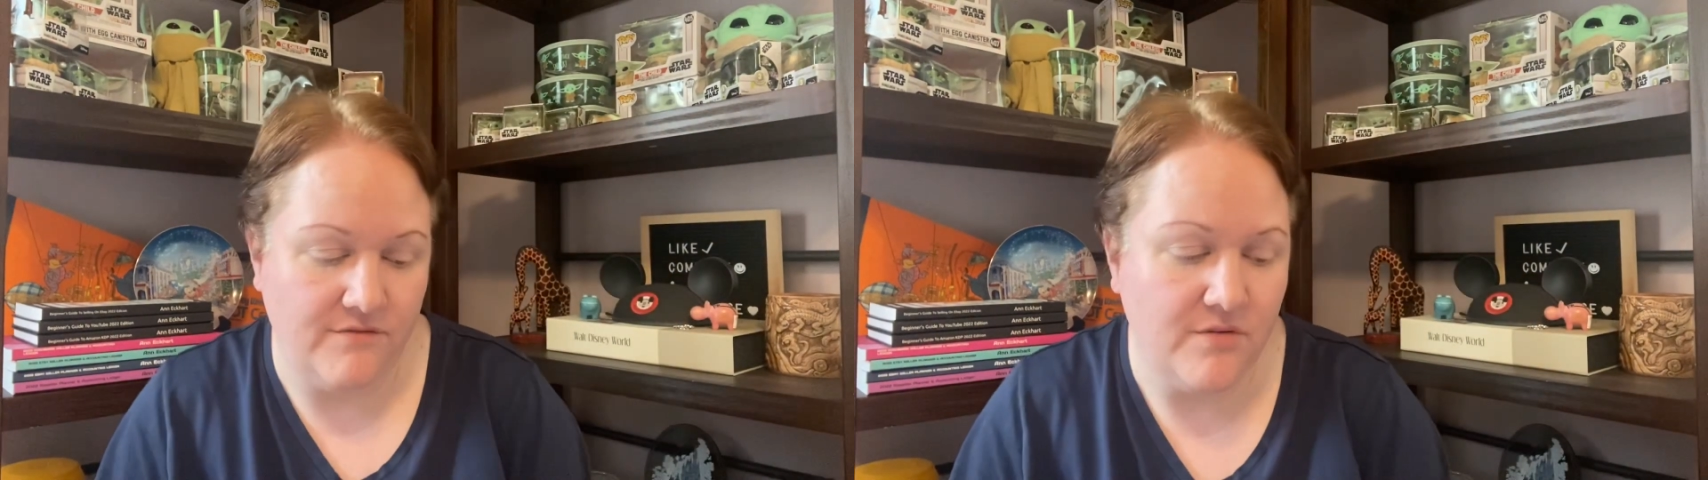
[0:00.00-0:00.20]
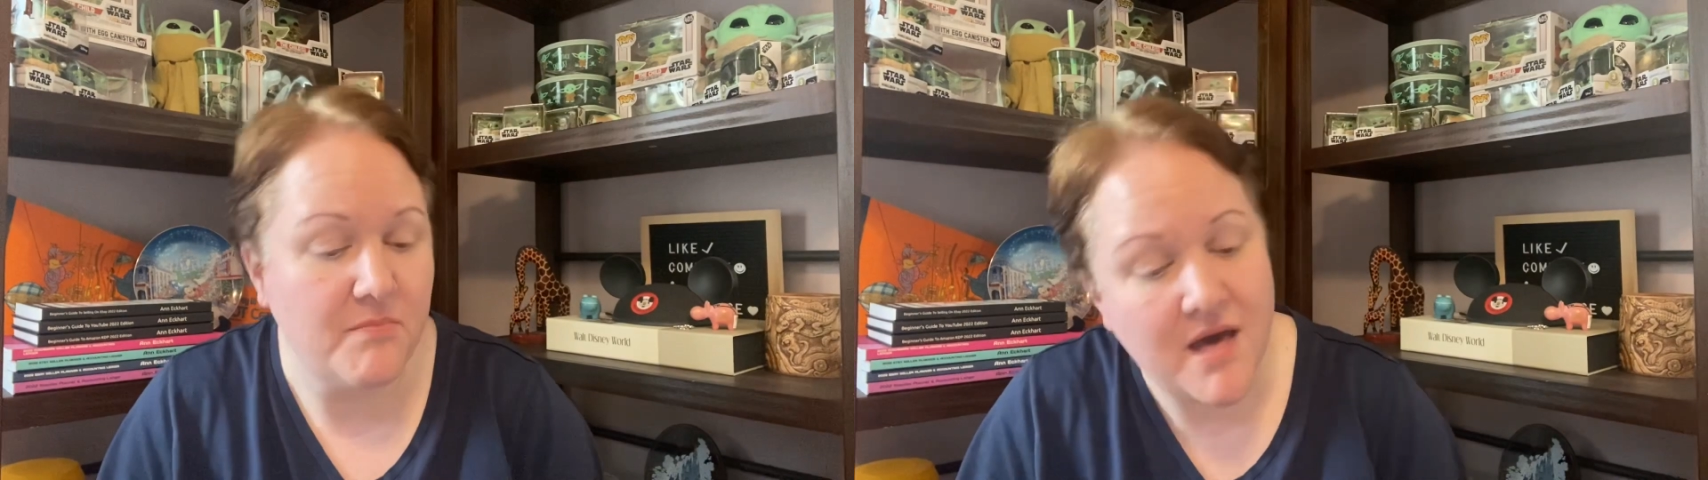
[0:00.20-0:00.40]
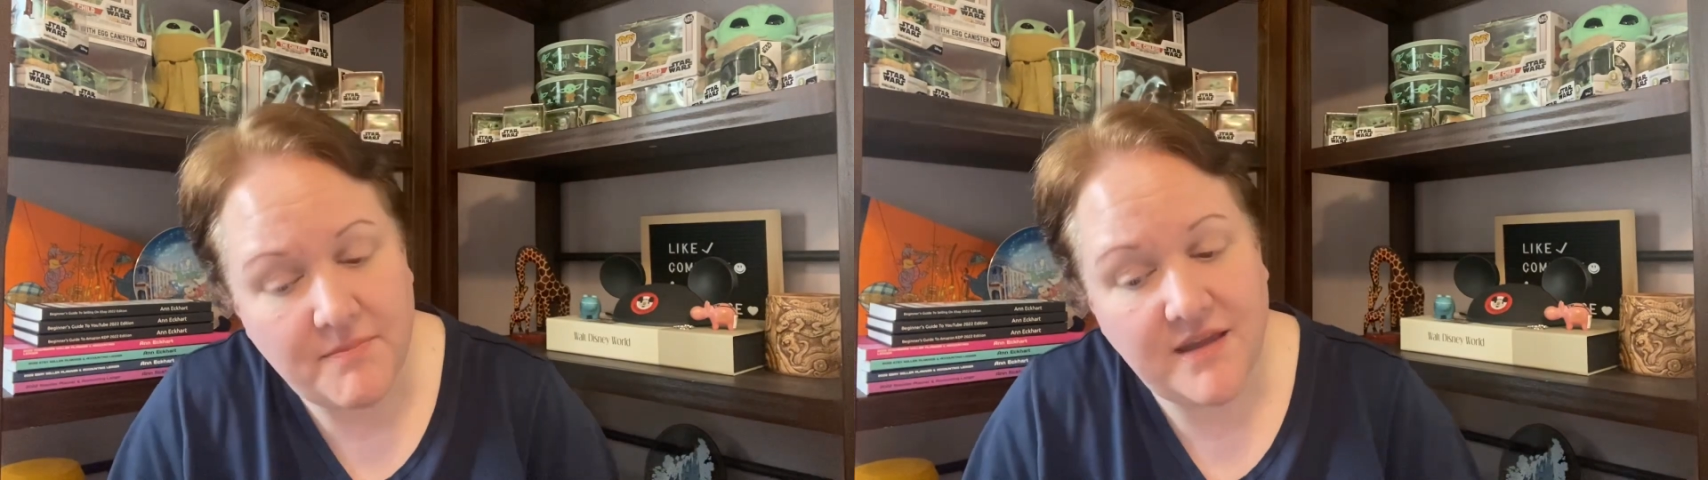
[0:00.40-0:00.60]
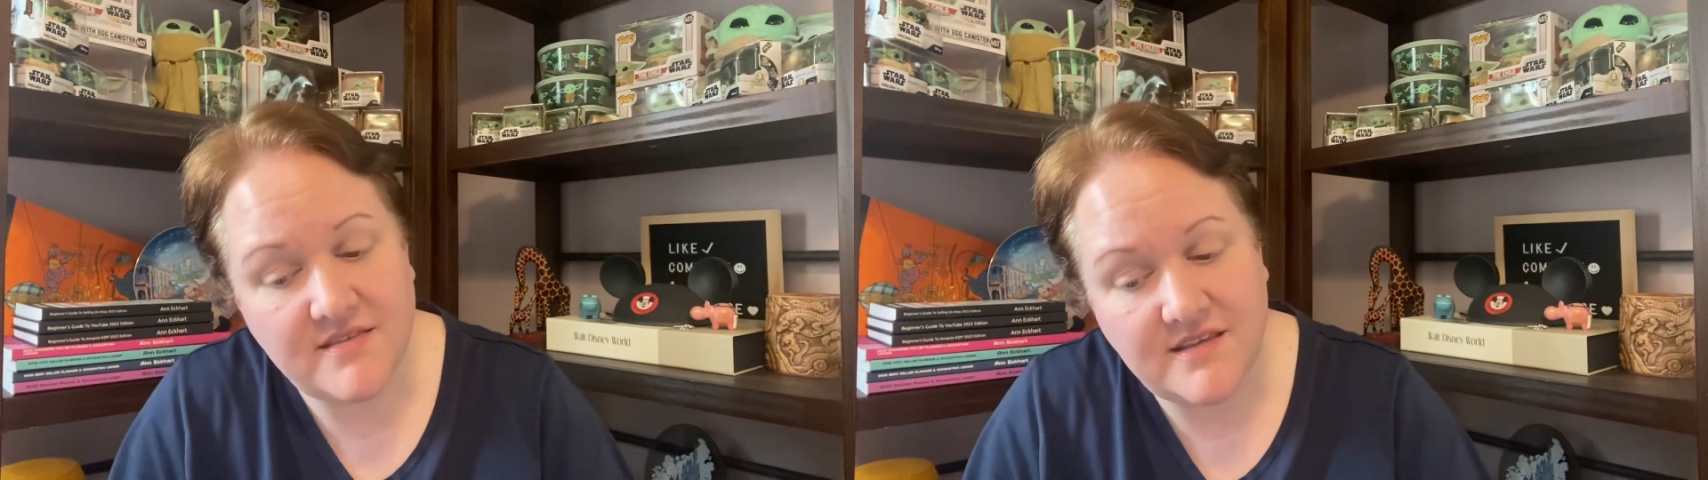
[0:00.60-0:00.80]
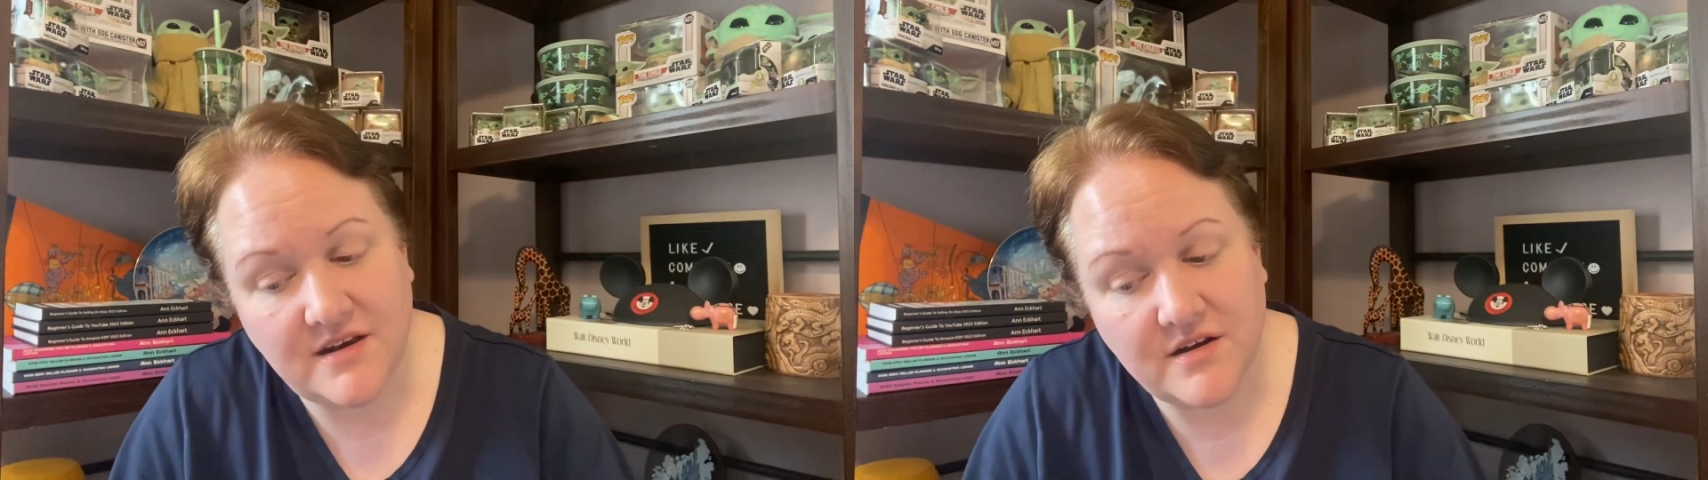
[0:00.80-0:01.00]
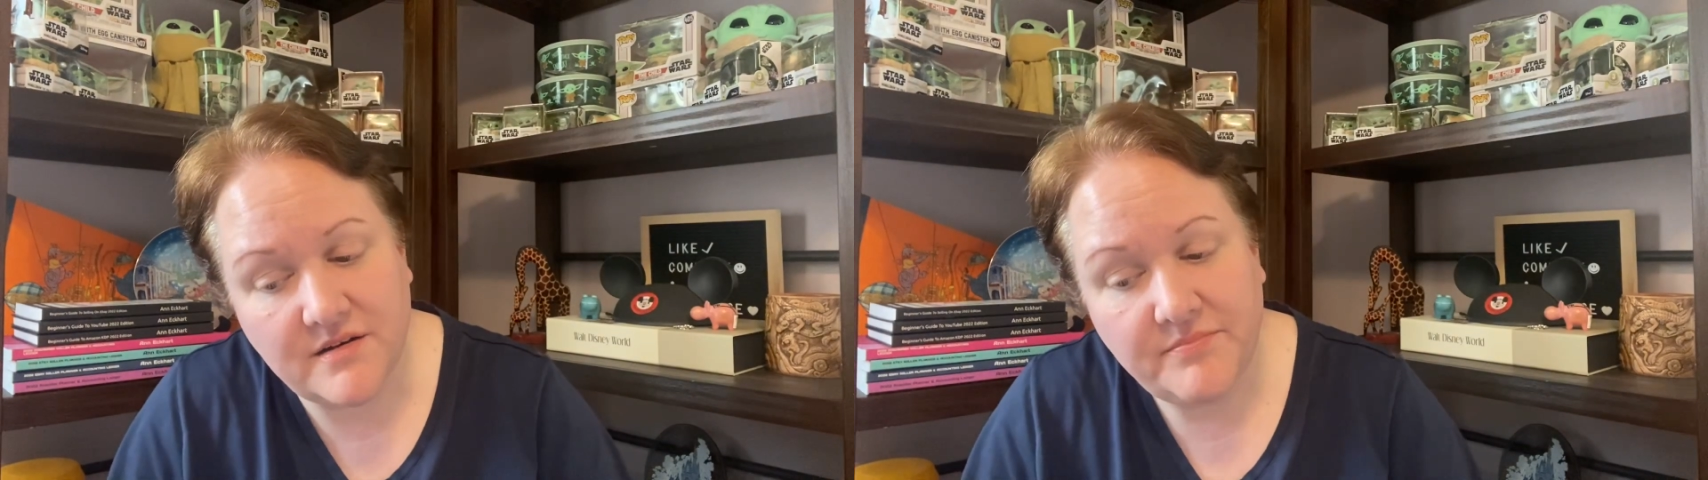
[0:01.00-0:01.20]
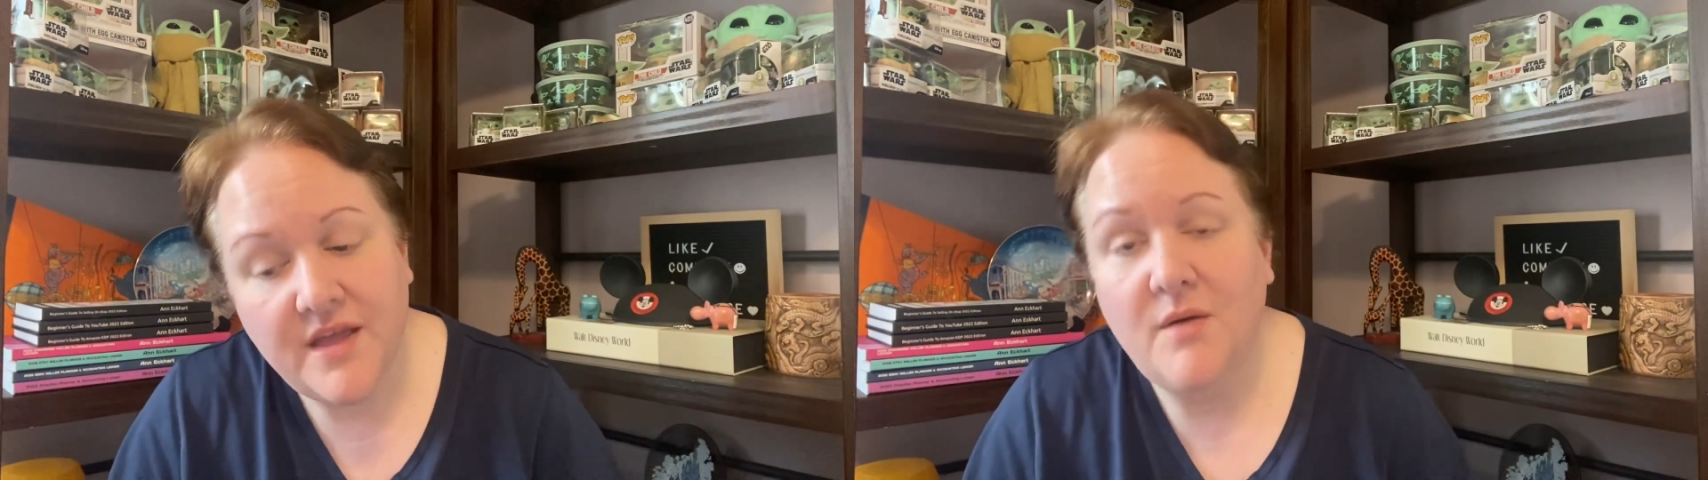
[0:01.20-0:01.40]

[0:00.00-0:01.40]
from Bombay and Cedar.